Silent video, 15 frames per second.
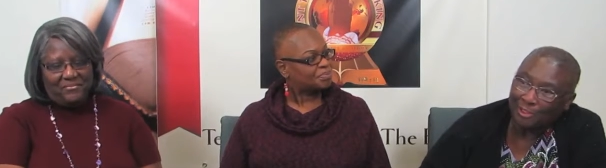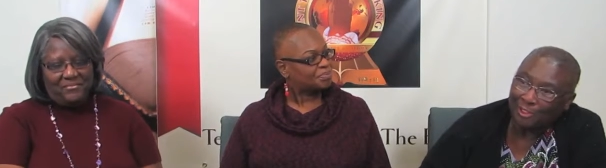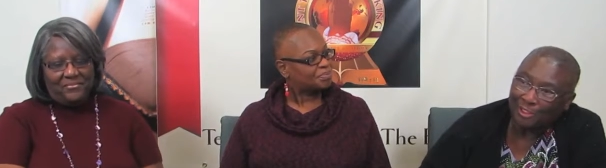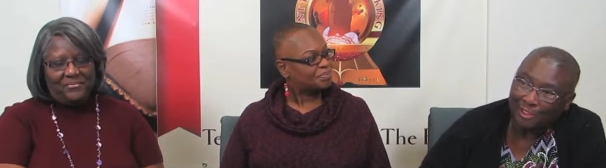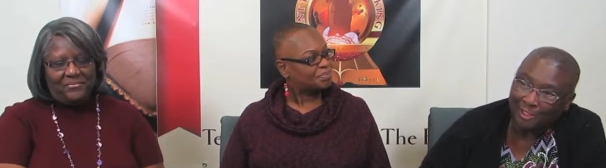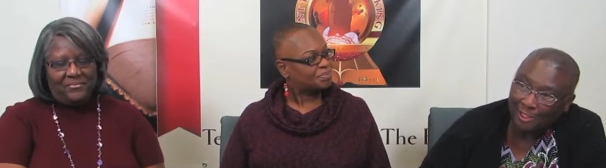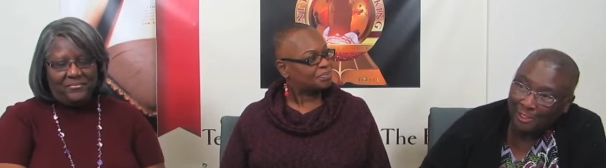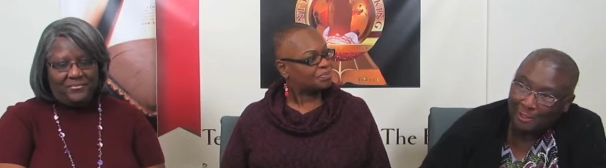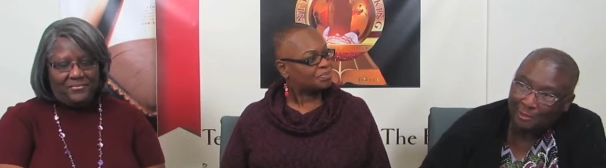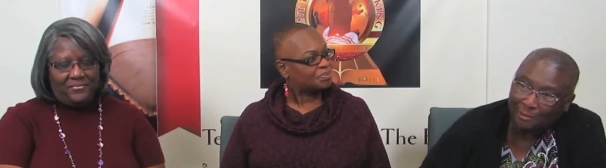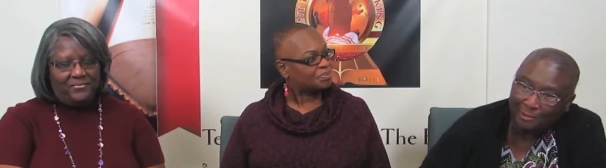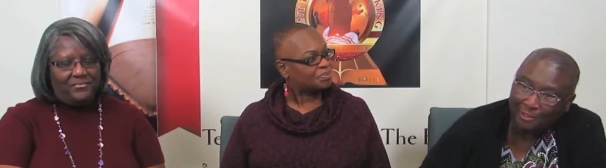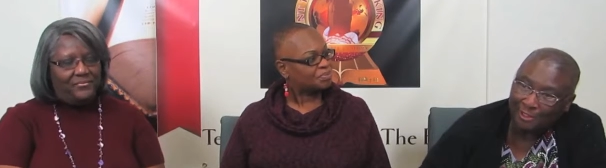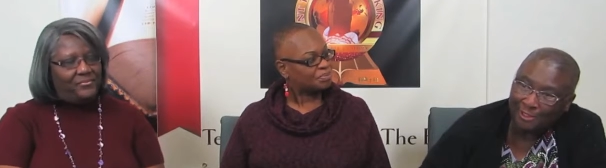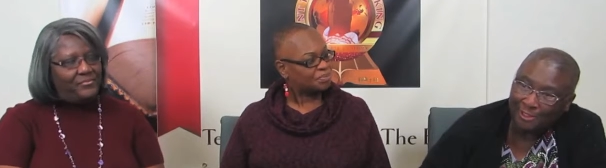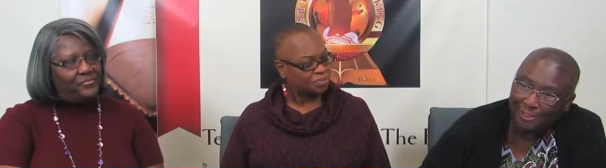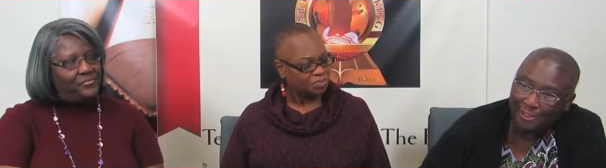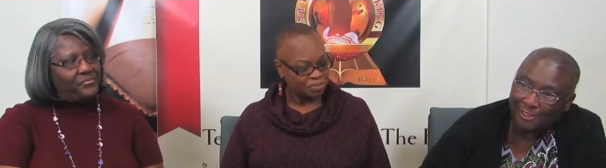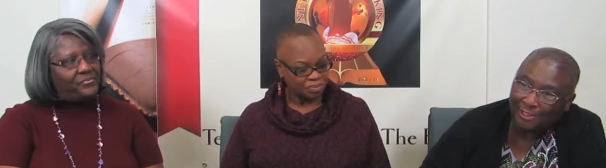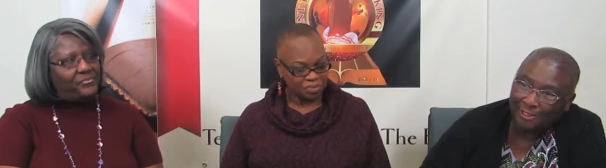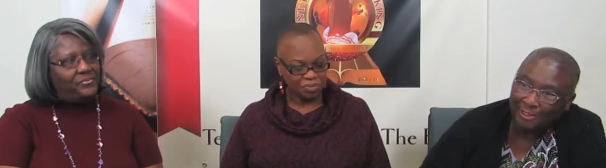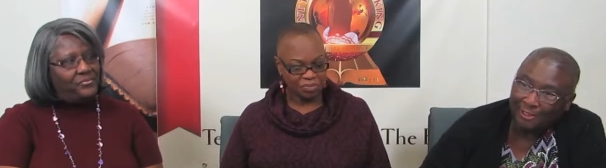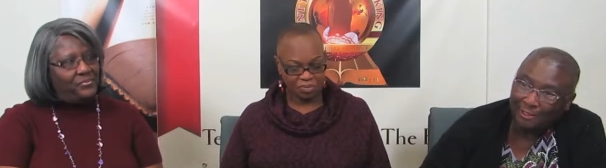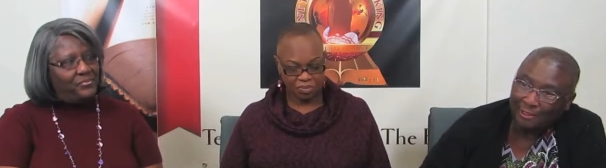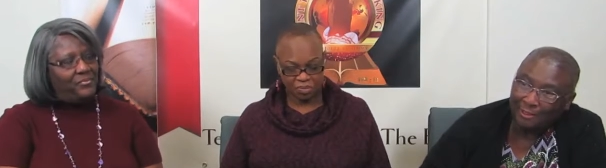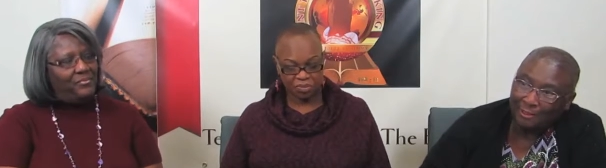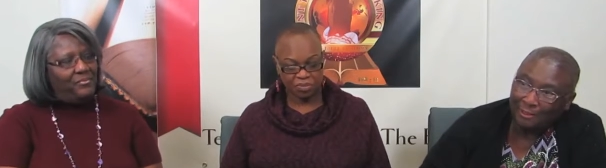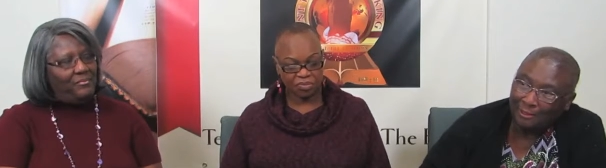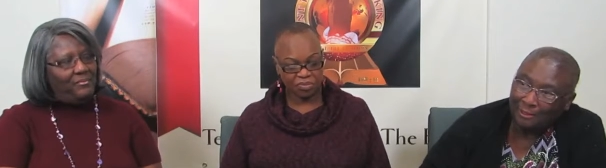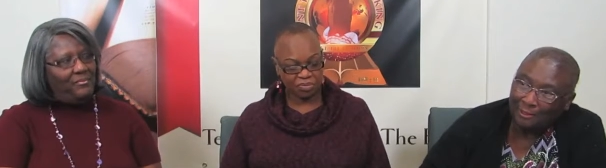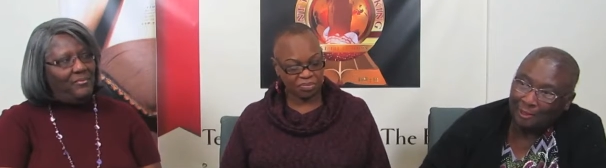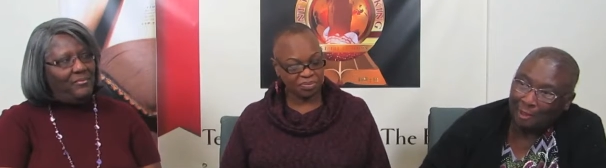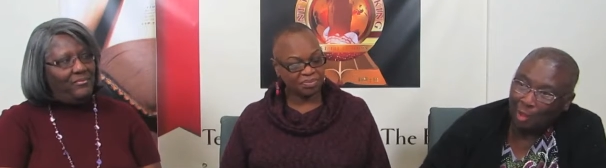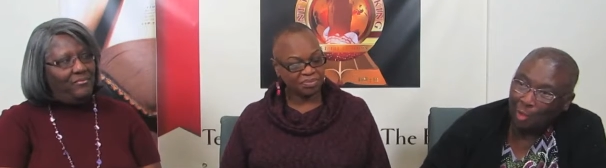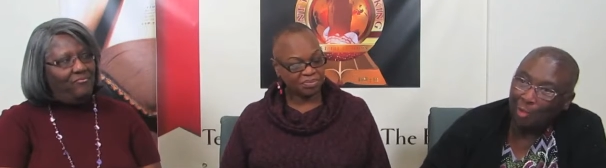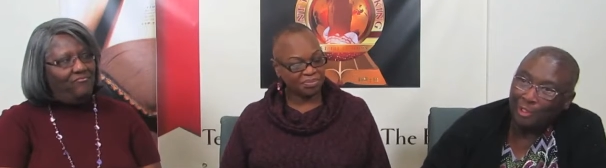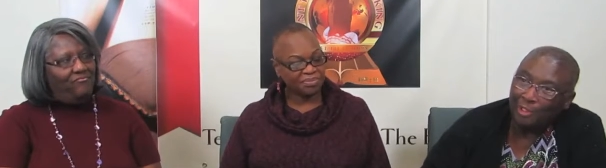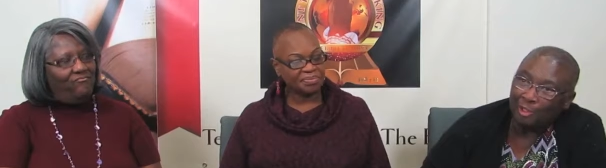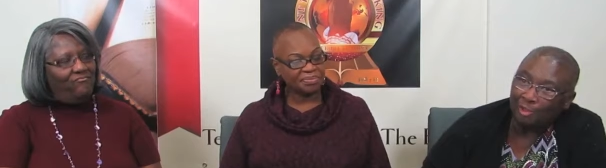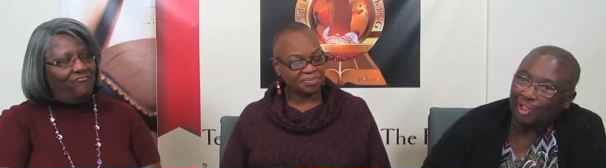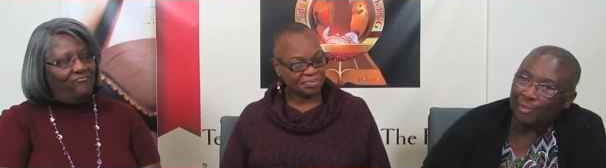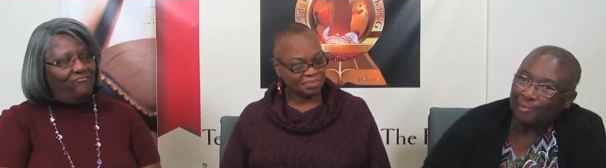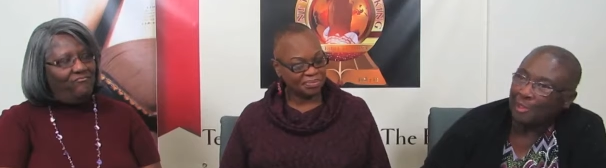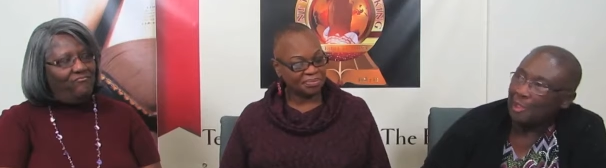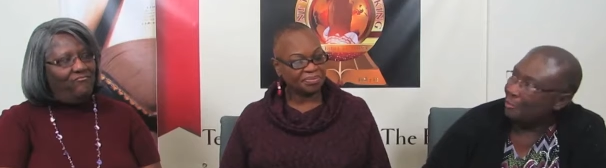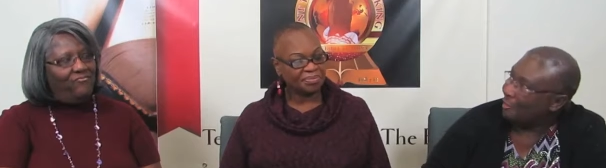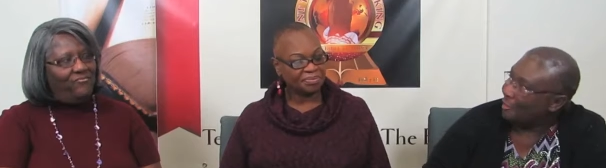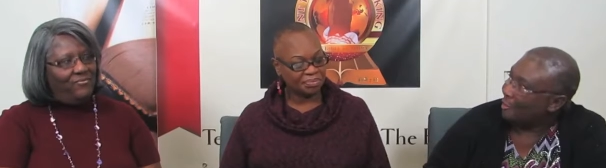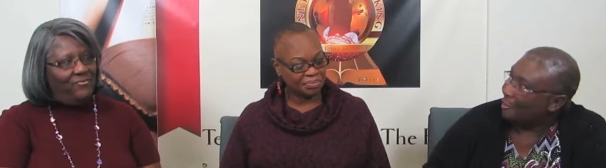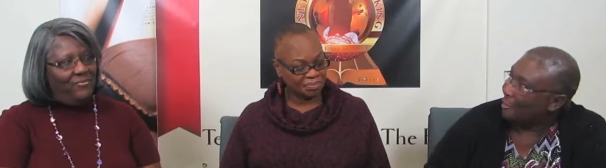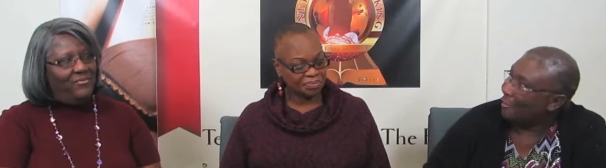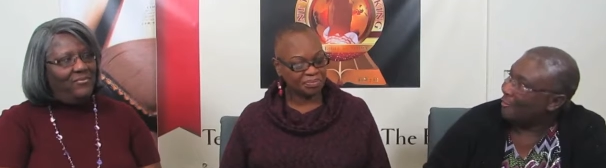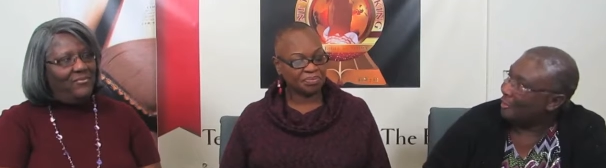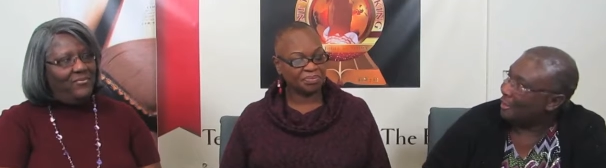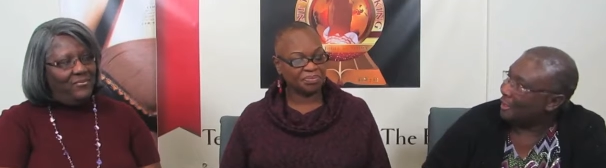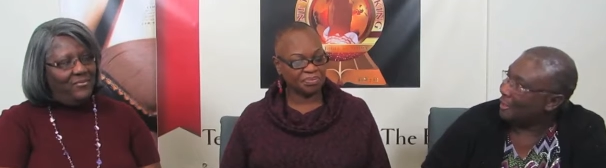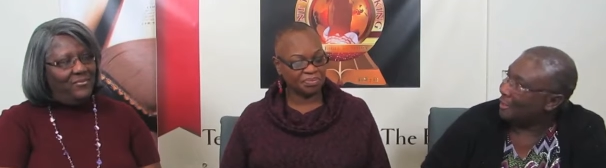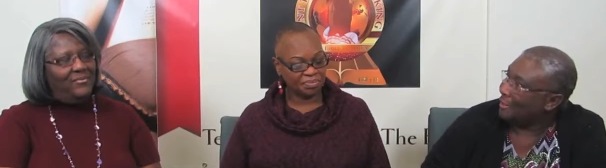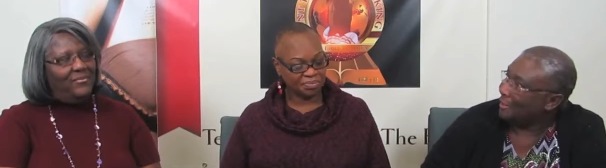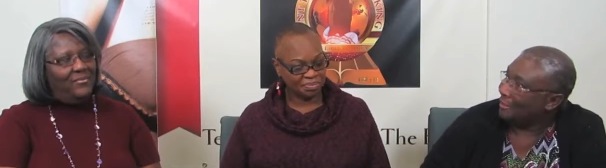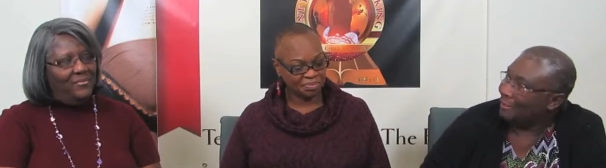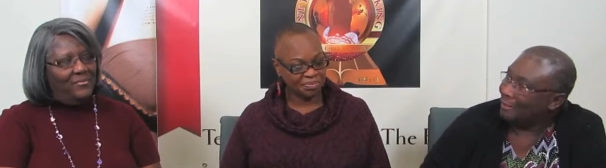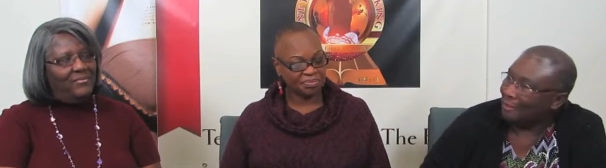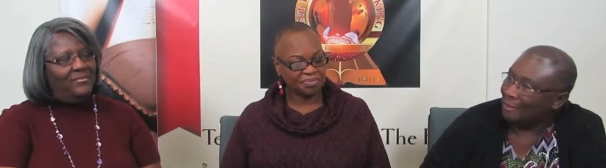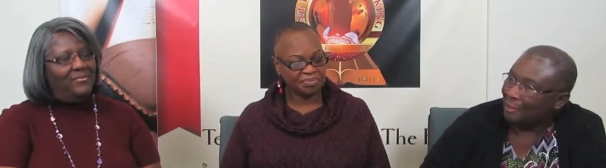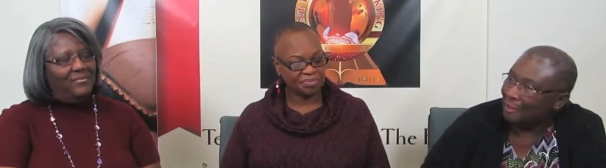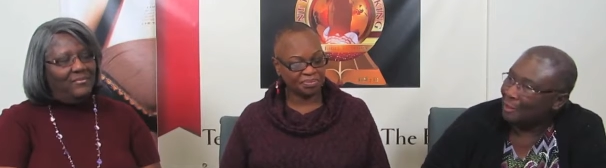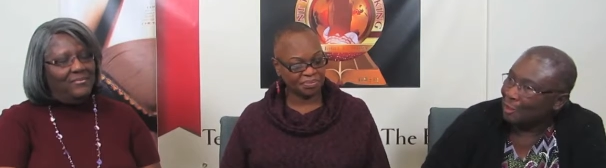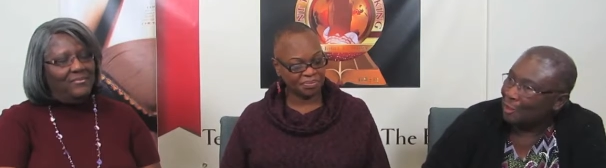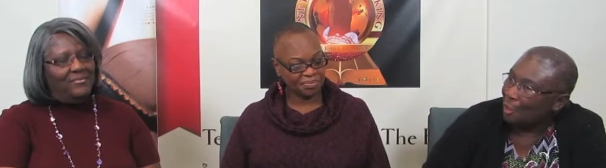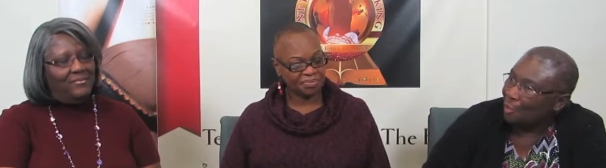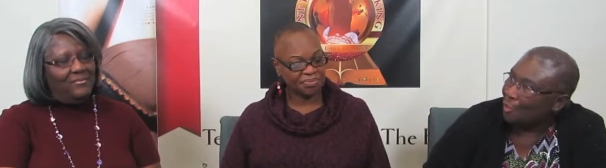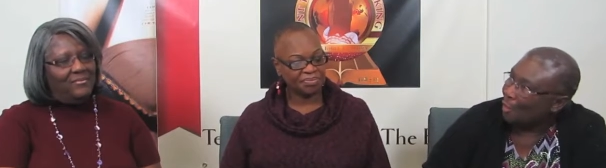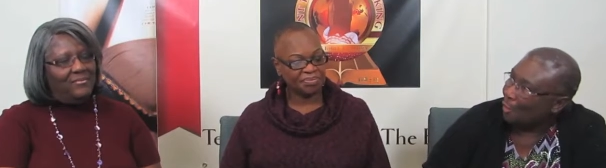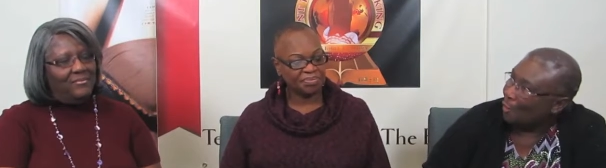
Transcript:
Speaker 1: estate. You just lowering your spirit on everything. Mm-hmm. Nothing go your